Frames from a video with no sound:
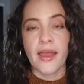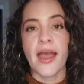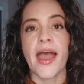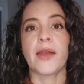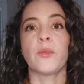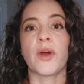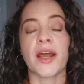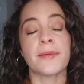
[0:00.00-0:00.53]

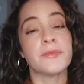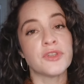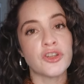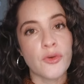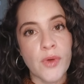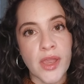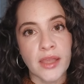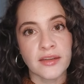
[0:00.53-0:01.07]
And what I'm
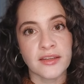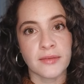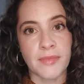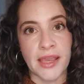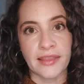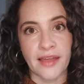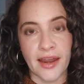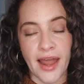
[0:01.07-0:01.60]
doing to
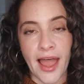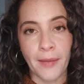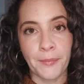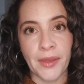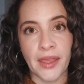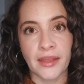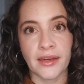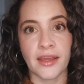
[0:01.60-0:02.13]
make that
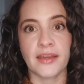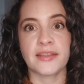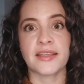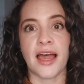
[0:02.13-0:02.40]
happen is